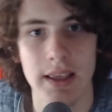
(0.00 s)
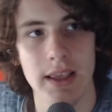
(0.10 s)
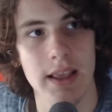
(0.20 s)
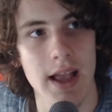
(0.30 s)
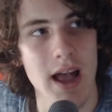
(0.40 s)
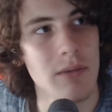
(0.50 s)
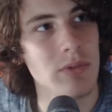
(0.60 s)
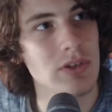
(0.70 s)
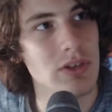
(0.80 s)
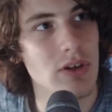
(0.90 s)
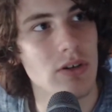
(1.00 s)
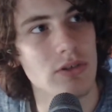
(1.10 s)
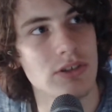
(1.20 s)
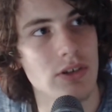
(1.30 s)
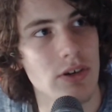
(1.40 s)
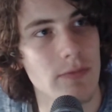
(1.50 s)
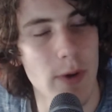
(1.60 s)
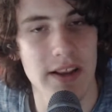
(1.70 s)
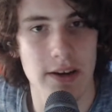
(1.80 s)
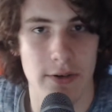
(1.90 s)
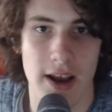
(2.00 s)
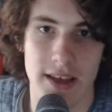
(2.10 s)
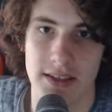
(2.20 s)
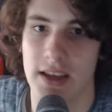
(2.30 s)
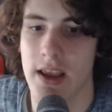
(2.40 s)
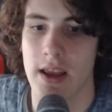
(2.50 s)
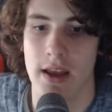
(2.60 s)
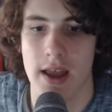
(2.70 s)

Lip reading: Kabuto sort of went crazy.